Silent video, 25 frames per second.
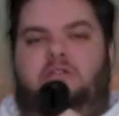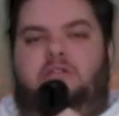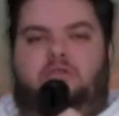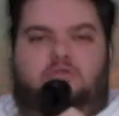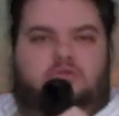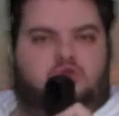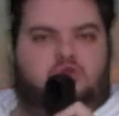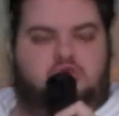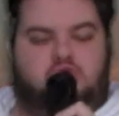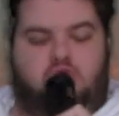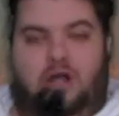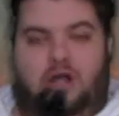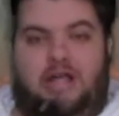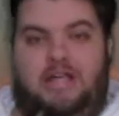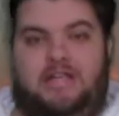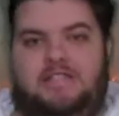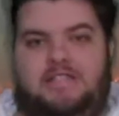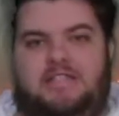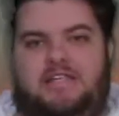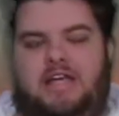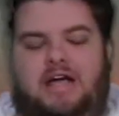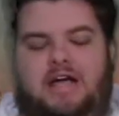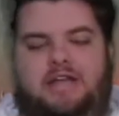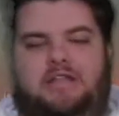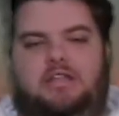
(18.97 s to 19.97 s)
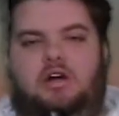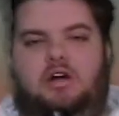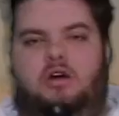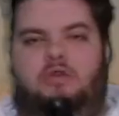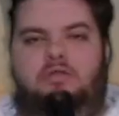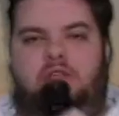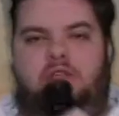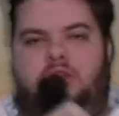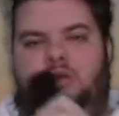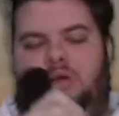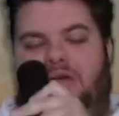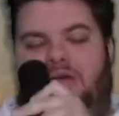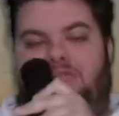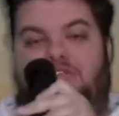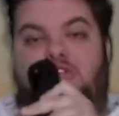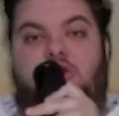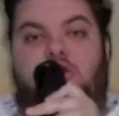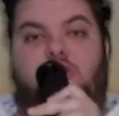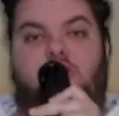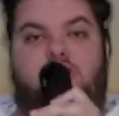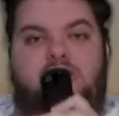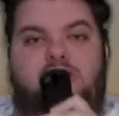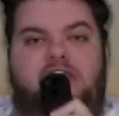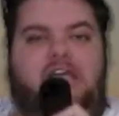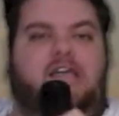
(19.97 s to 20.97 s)
Crazy, I know that you have to
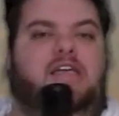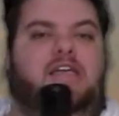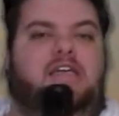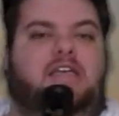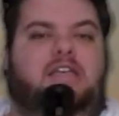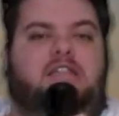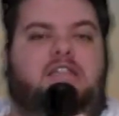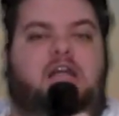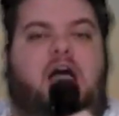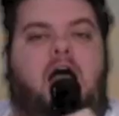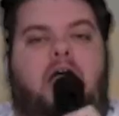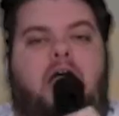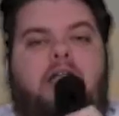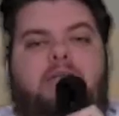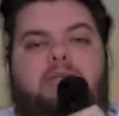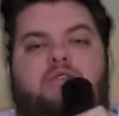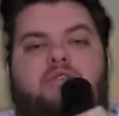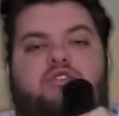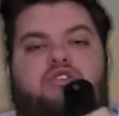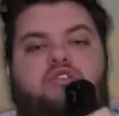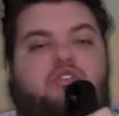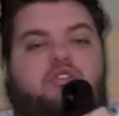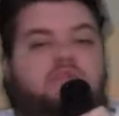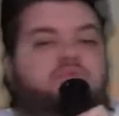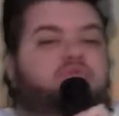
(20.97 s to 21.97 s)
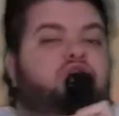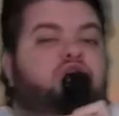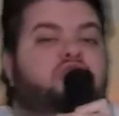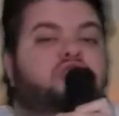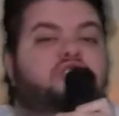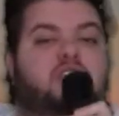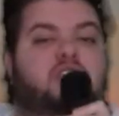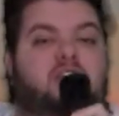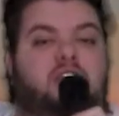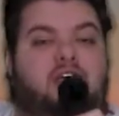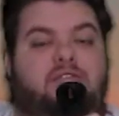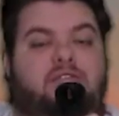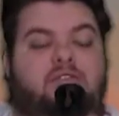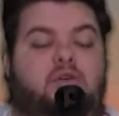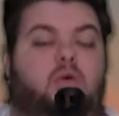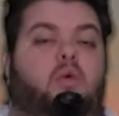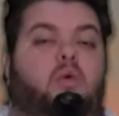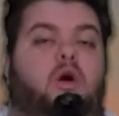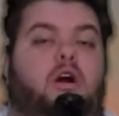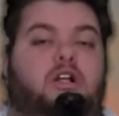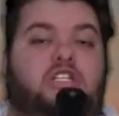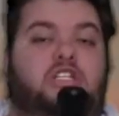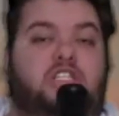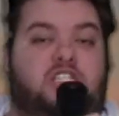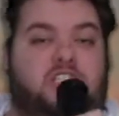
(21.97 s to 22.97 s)
go digging in item descriptions and you have to
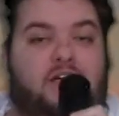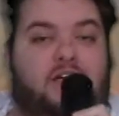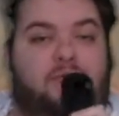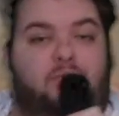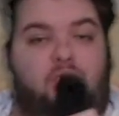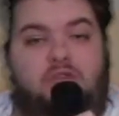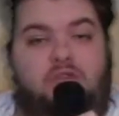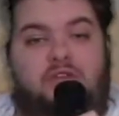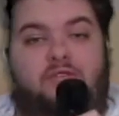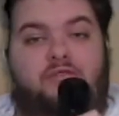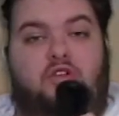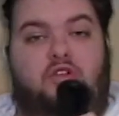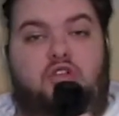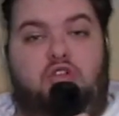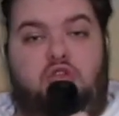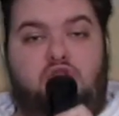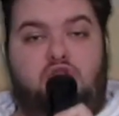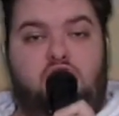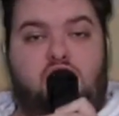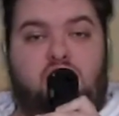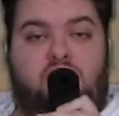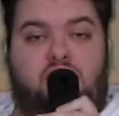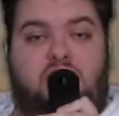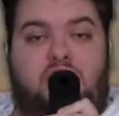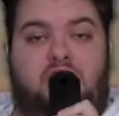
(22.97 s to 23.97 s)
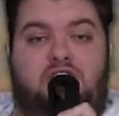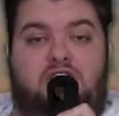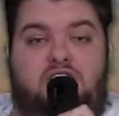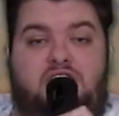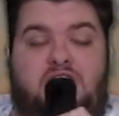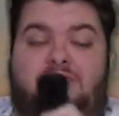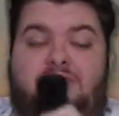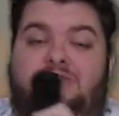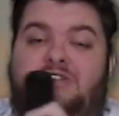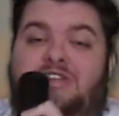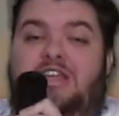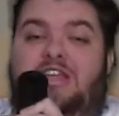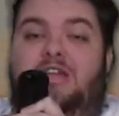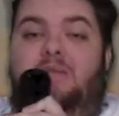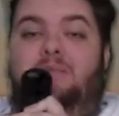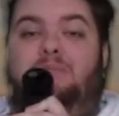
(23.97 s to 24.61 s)
watch several different YouTube channels to even get a